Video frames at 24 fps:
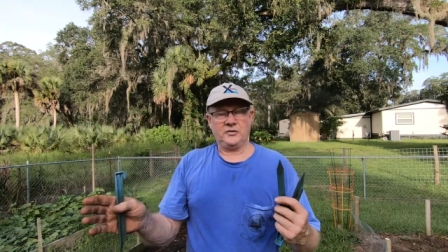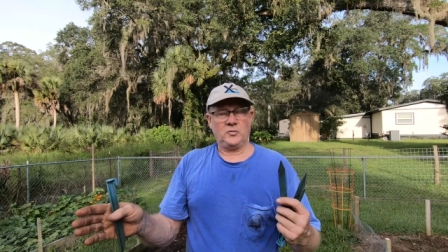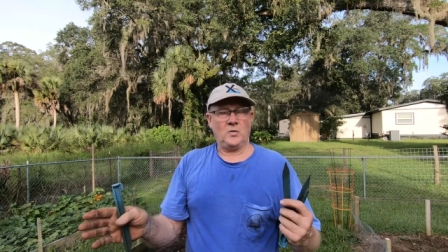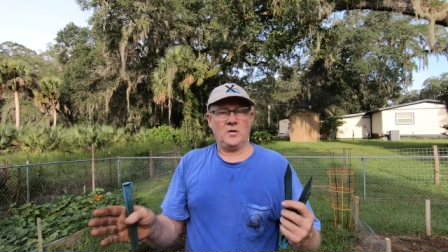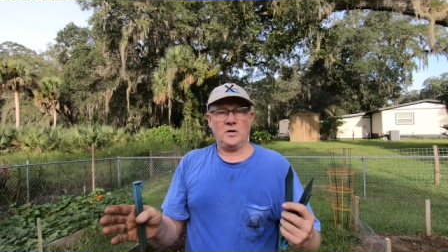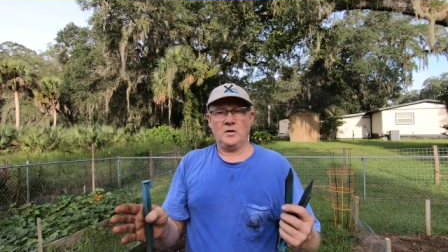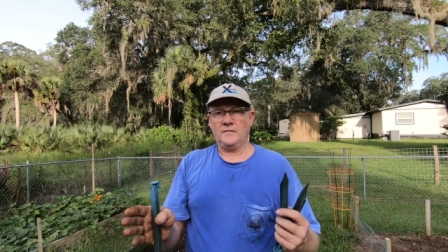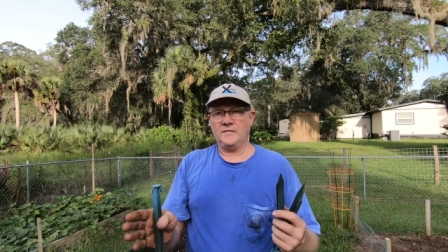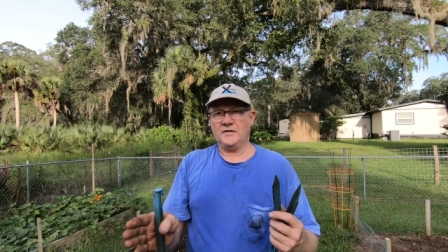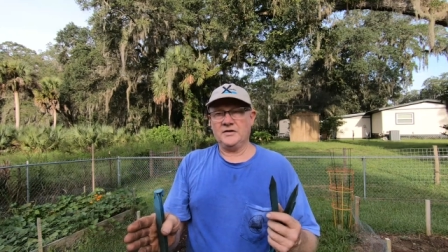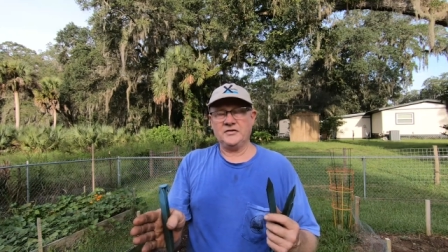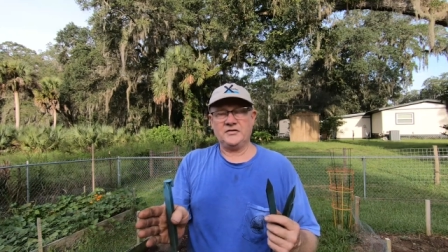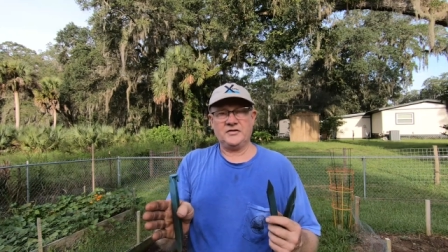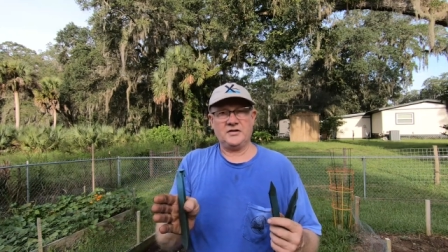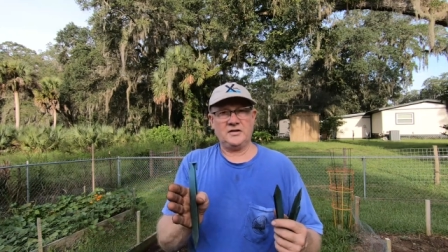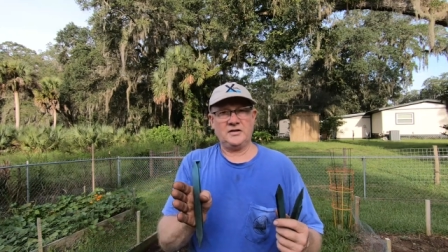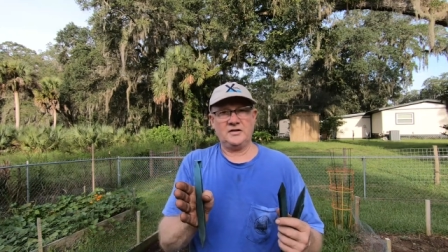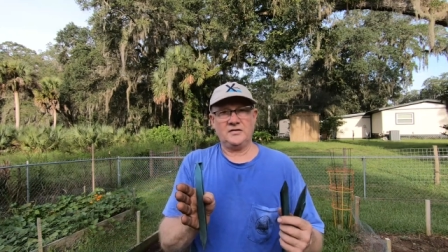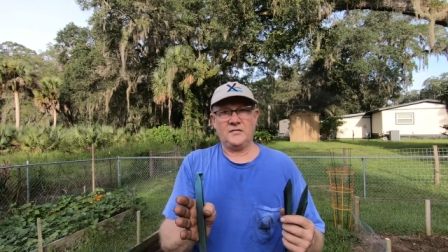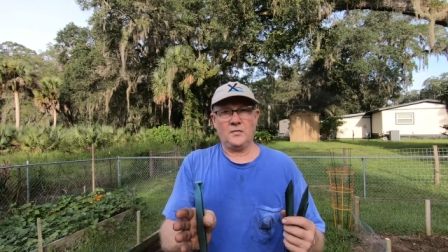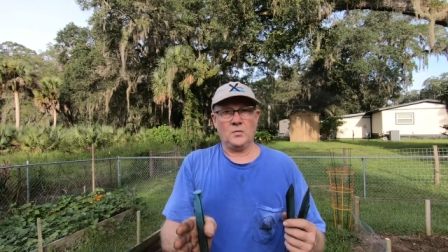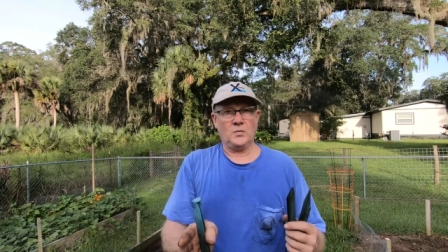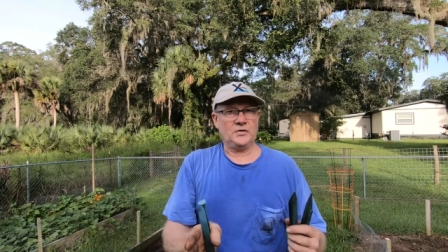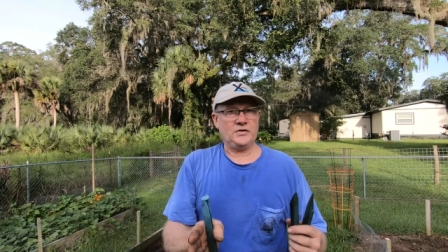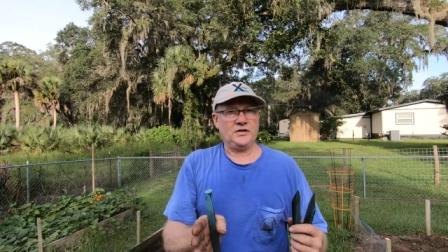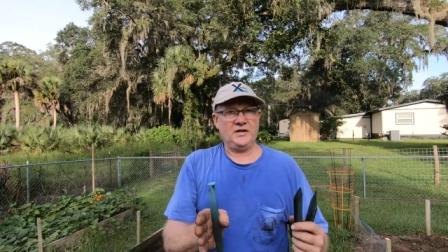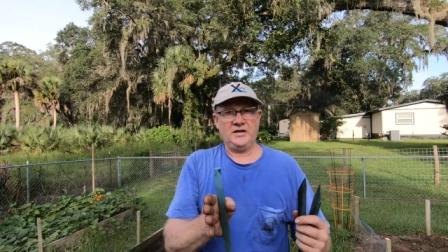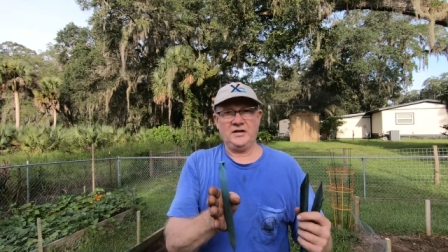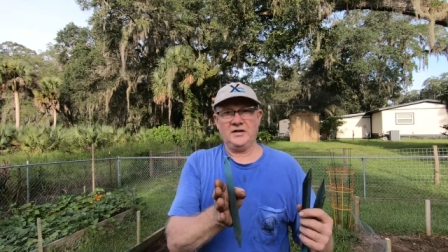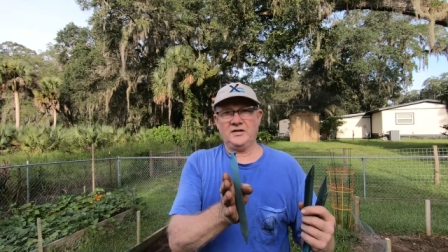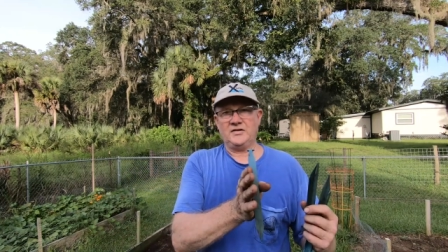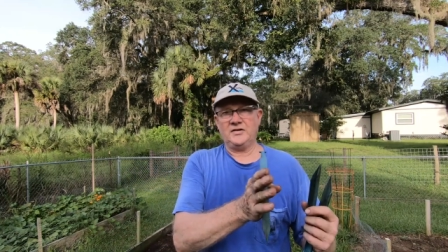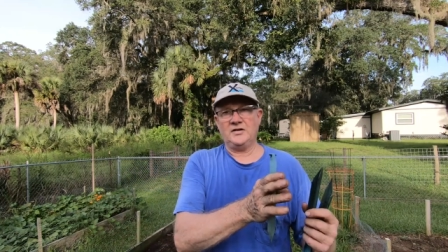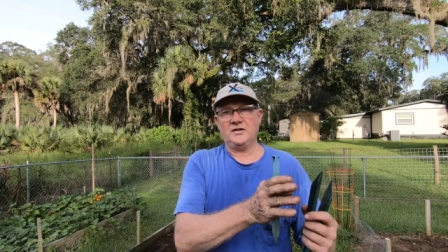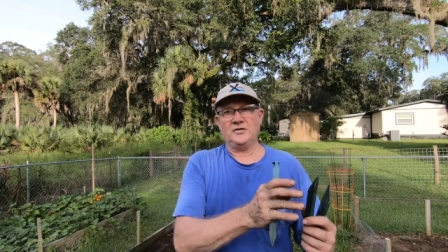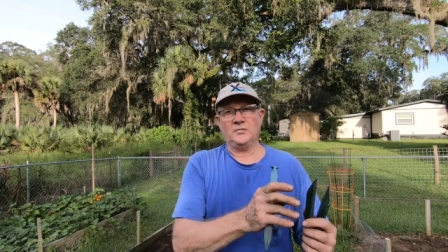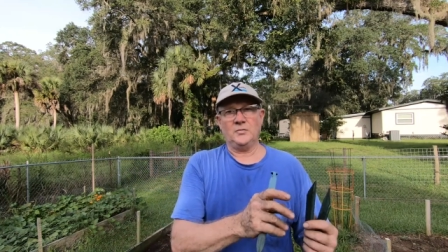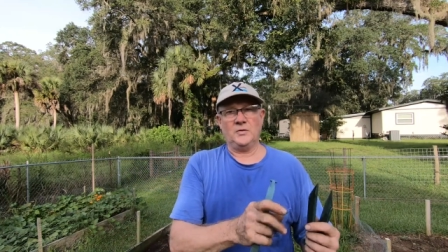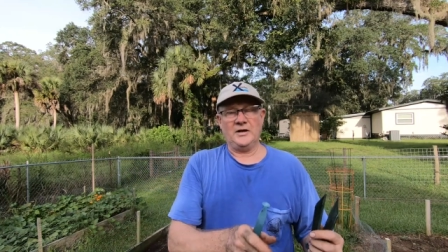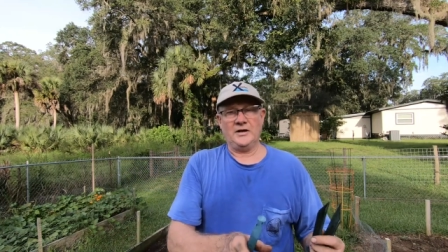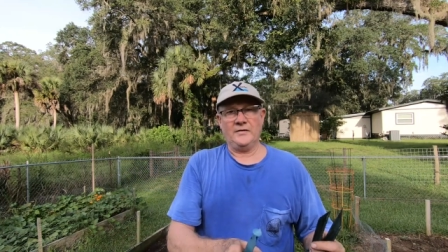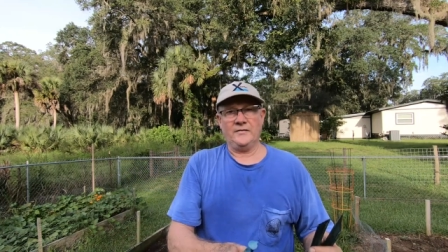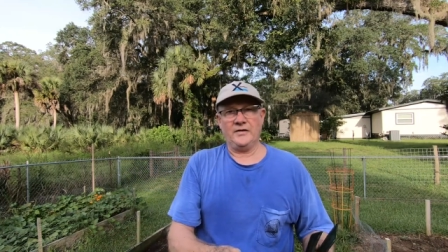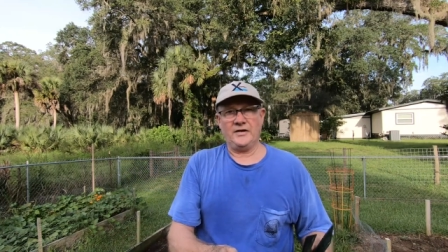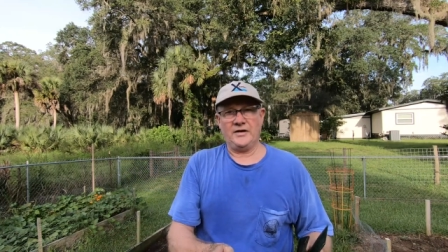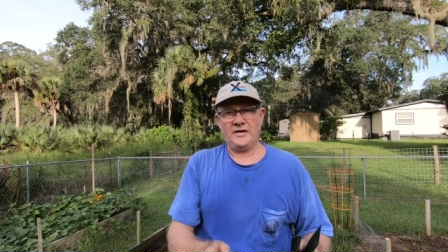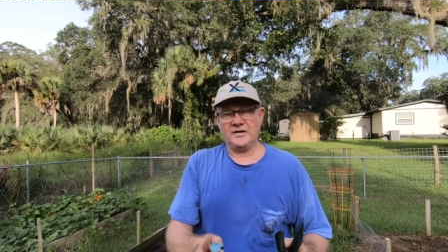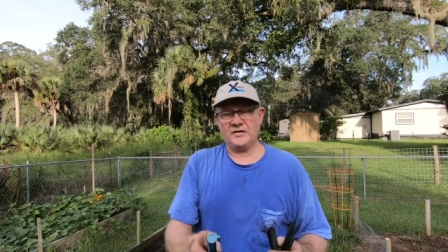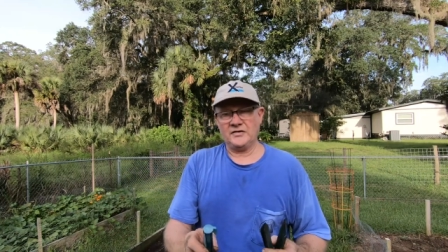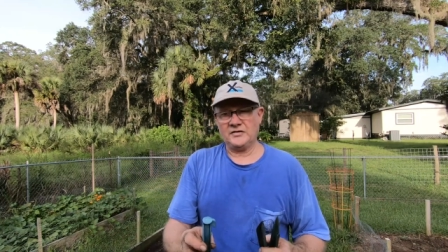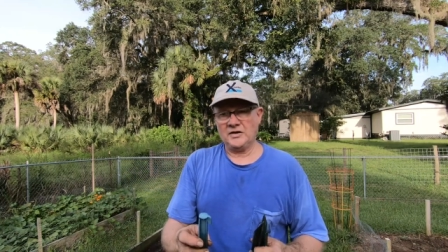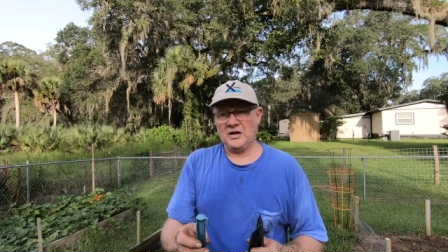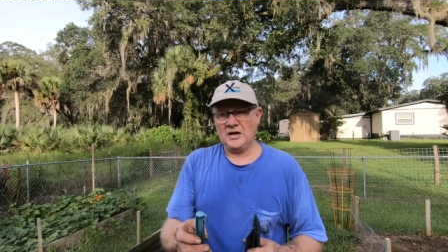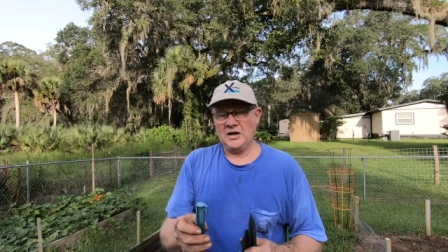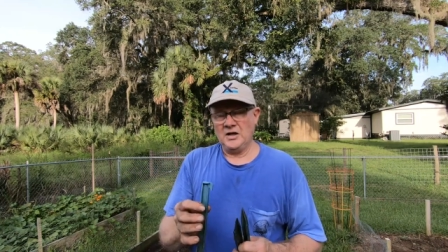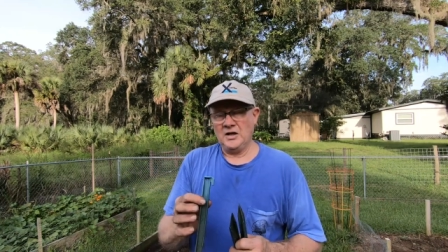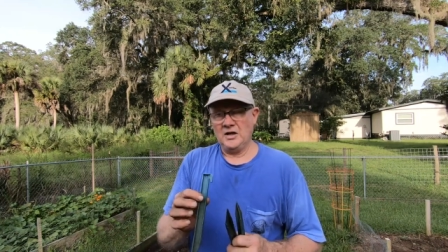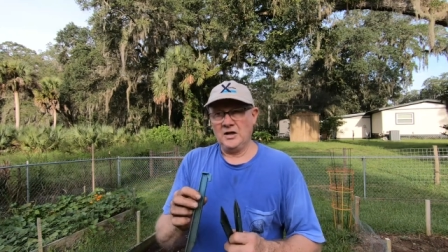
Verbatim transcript: 12 inches, 14 inches, whatever it is.